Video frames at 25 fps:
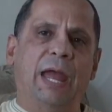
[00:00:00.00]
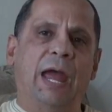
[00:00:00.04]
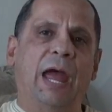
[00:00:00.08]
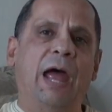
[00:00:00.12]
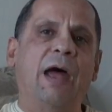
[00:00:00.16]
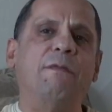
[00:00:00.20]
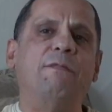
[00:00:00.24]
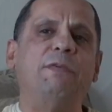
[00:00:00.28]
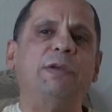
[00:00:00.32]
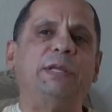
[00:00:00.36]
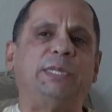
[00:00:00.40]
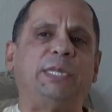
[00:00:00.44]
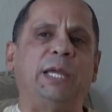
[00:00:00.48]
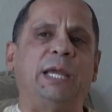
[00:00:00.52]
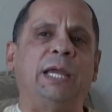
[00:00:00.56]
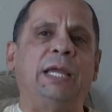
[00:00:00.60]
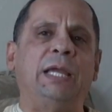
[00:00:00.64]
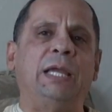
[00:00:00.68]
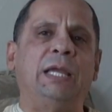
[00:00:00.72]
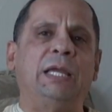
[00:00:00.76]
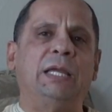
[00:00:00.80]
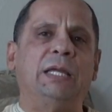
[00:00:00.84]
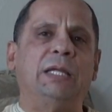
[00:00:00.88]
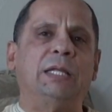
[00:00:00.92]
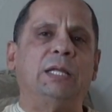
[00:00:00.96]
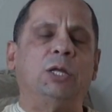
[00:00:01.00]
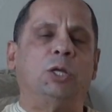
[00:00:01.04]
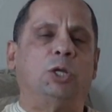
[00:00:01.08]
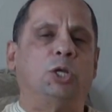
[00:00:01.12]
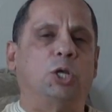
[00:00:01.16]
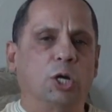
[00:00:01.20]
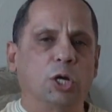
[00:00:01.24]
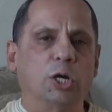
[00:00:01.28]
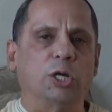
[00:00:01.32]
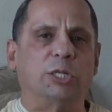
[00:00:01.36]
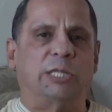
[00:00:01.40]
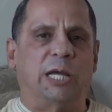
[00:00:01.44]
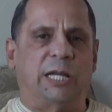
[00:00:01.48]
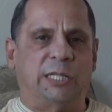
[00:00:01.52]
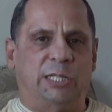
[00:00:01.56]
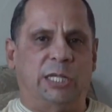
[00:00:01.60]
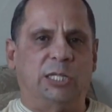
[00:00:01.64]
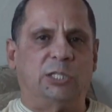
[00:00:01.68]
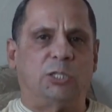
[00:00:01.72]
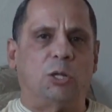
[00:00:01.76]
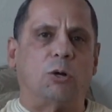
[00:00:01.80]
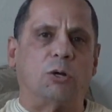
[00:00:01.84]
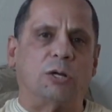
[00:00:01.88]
everything good that this